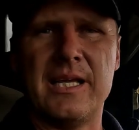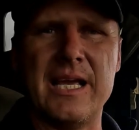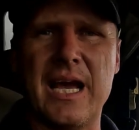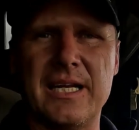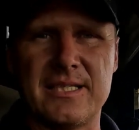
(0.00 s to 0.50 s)

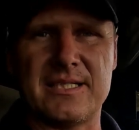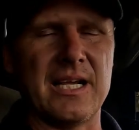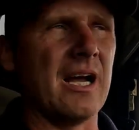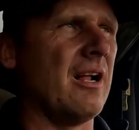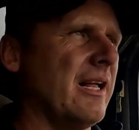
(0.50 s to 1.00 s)
he had to
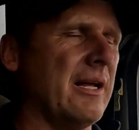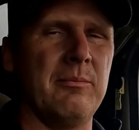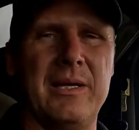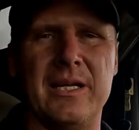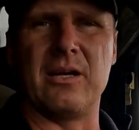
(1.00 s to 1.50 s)
sell,
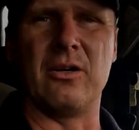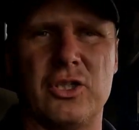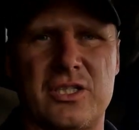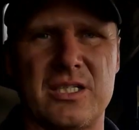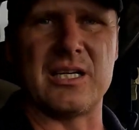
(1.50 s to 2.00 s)
and me and
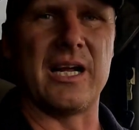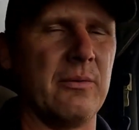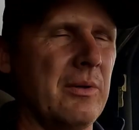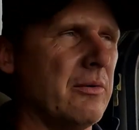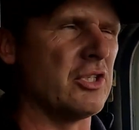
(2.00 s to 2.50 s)
Daryl just
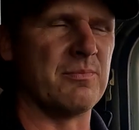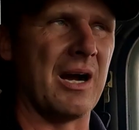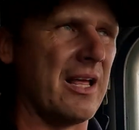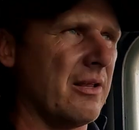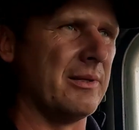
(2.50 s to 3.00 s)
decided we would just
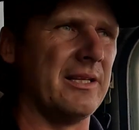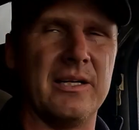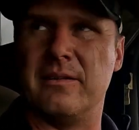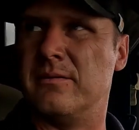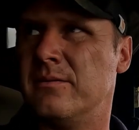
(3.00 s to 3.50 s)
buy them, and
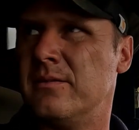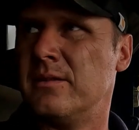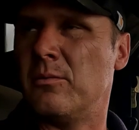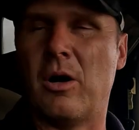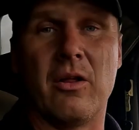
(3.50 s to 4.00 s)
then,
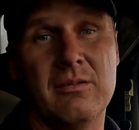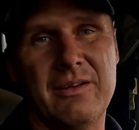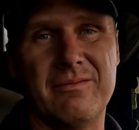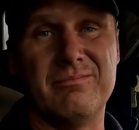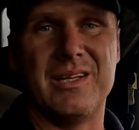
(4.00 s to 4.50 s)
well,
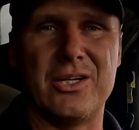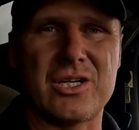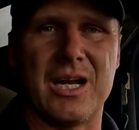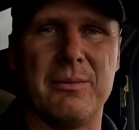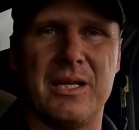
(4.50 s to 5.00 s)
they
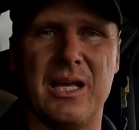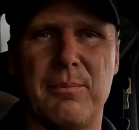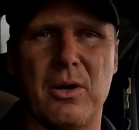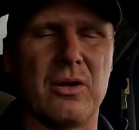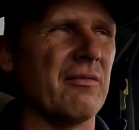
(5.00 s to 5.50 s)
just kind of
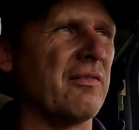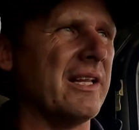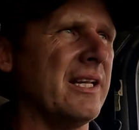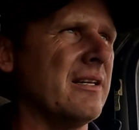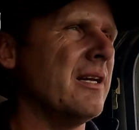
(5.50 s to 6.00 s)
became part of the
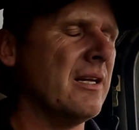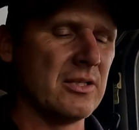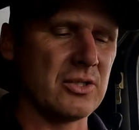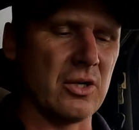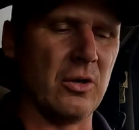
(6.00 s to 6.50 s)
fleet.
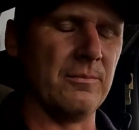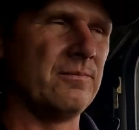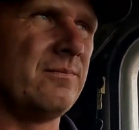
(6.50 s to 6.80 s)
So